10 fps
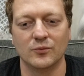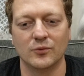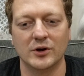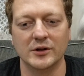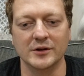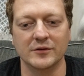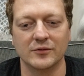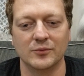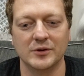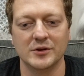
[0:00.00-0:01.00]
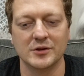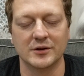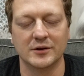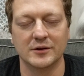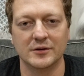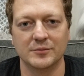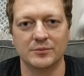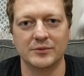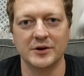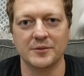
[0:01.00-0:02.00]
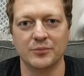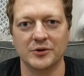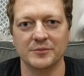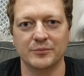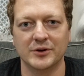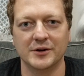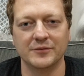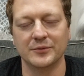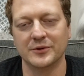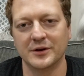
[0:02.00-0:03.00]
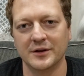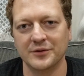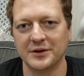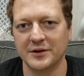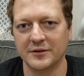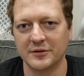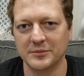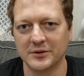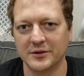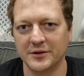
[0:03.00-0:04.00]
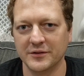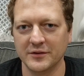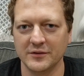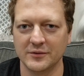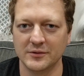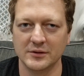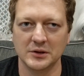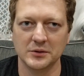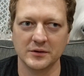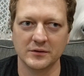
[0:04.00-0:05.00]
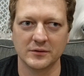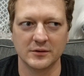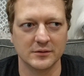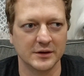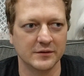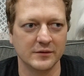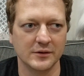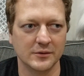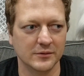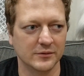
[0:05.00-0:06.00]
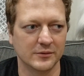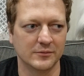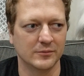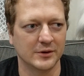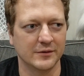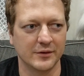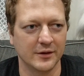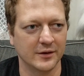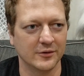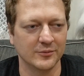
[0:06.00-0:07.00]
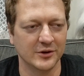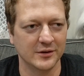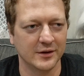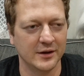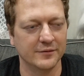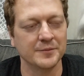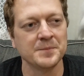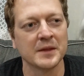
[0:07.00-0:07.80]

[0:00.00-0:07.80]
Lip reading: wallets, which are a pretty important part if you want to have any kind of cryptocurrencies or tokens or ICOs or whatever the heck you might have.